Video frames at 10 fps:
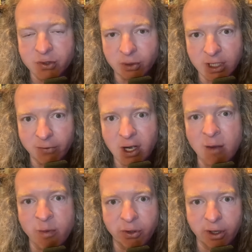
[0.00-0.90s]
So leave a
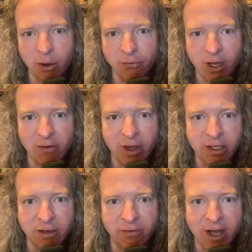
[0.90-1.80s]
comment below if you have
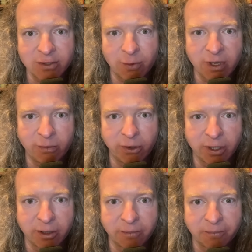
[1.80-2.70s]
any advice for people
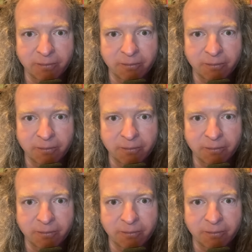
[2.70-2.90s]
here.